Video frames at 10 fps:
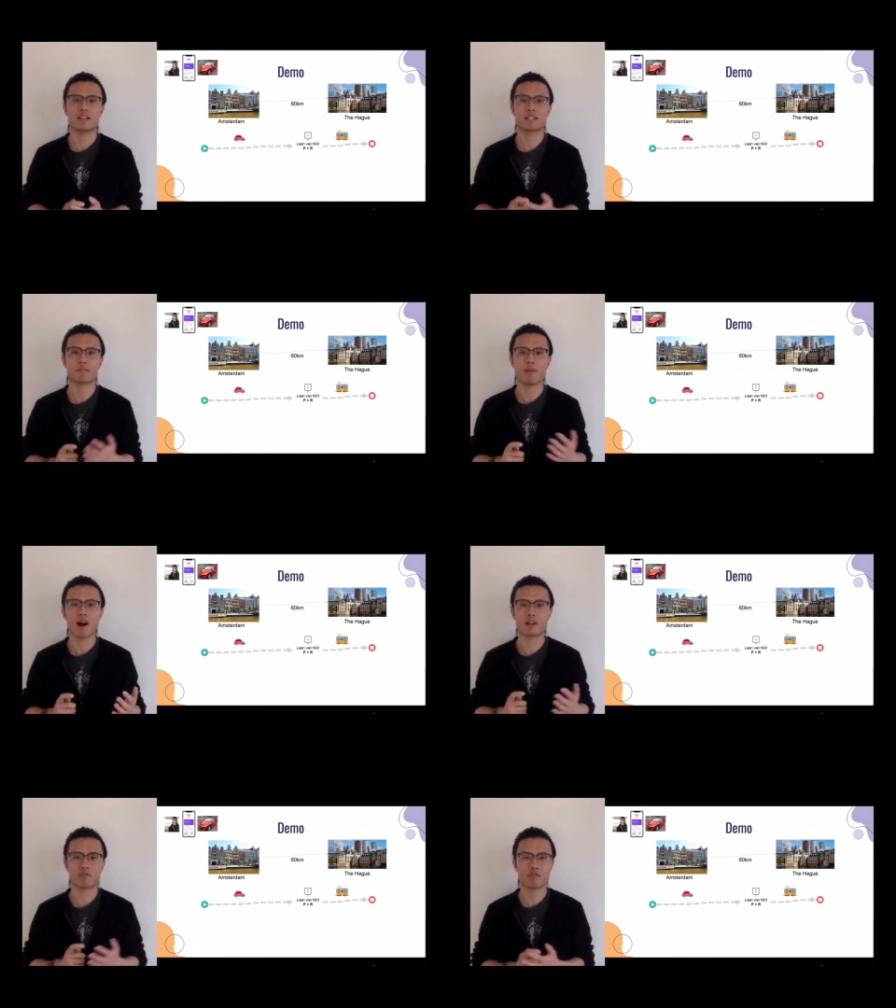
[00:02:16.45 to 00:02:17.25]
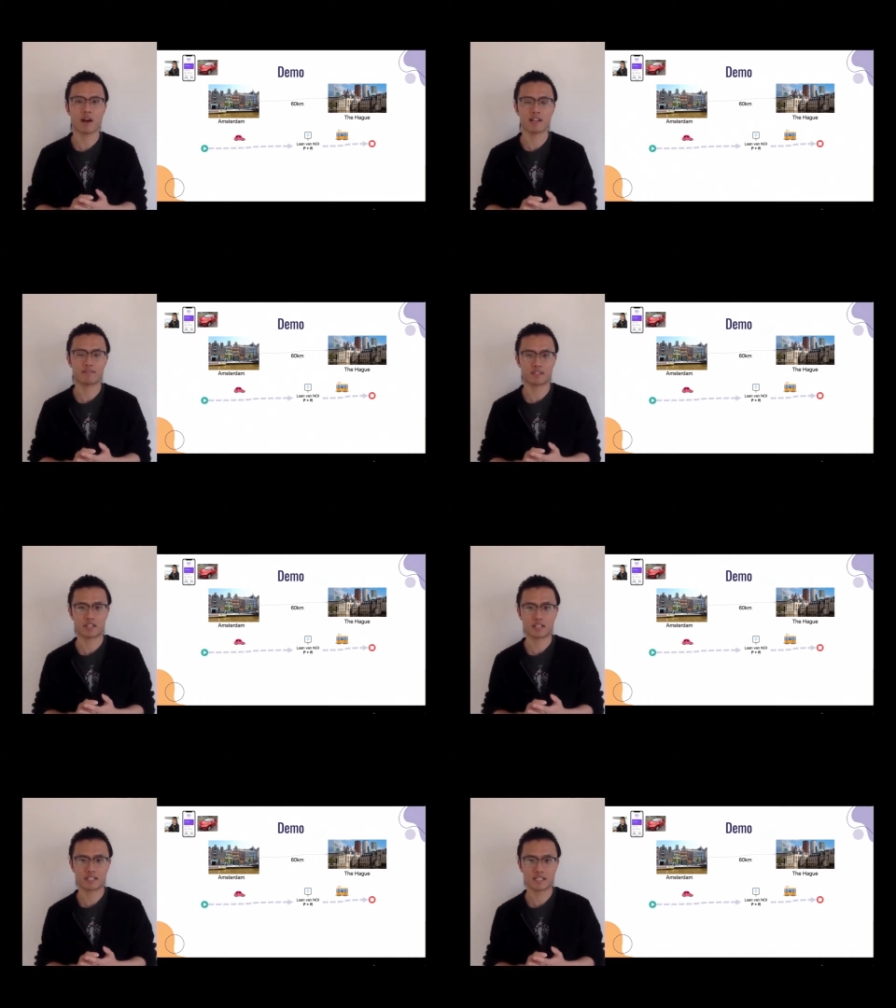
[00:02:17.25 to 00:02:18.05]
It's a park and ride
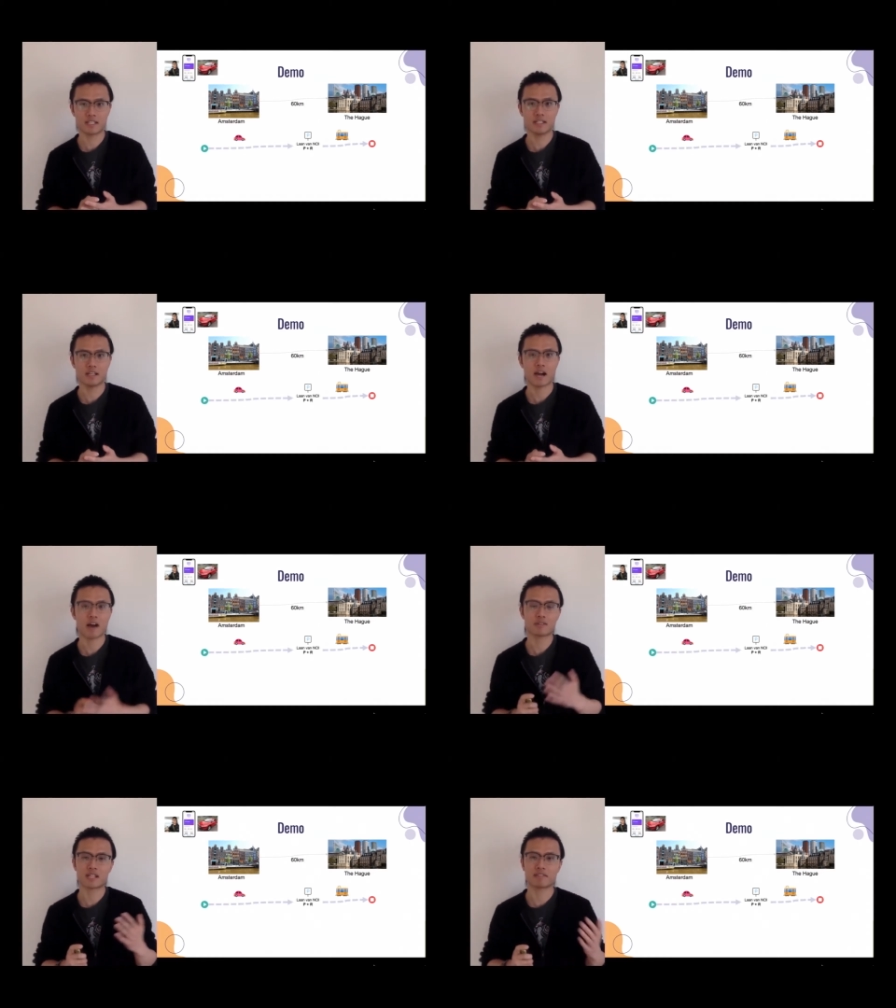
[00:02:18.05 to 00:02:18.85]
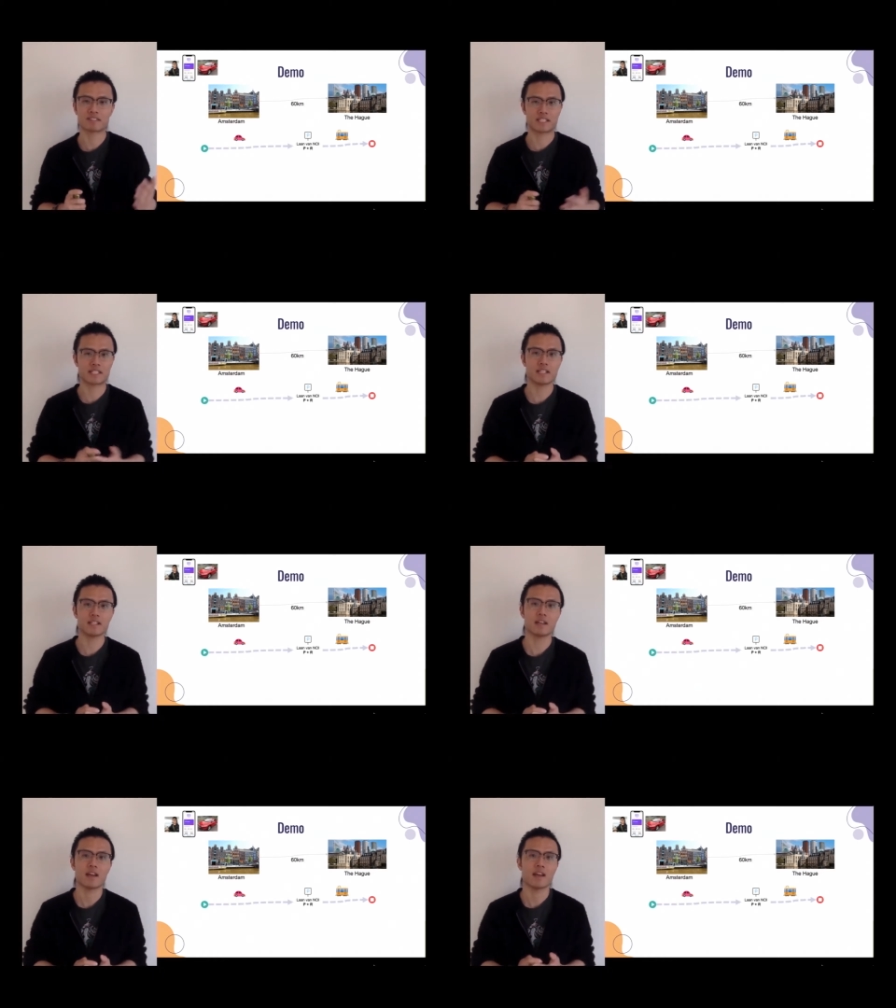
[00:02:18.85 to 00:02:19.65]
facility outside the city,